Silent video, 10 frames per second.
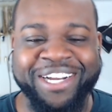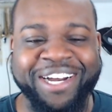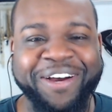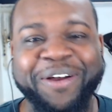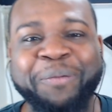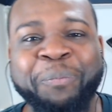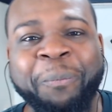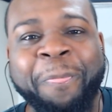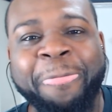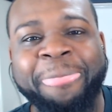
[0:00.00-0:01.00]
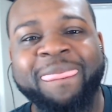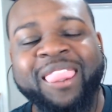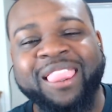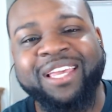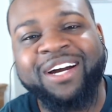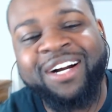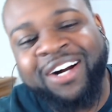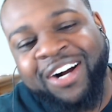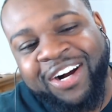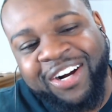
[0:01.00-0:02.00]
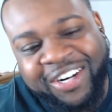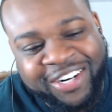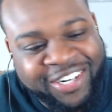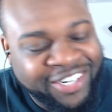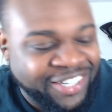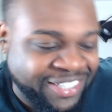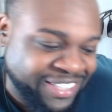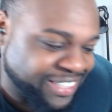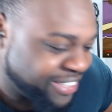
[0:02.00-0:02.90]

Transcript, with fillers: huh? Oh.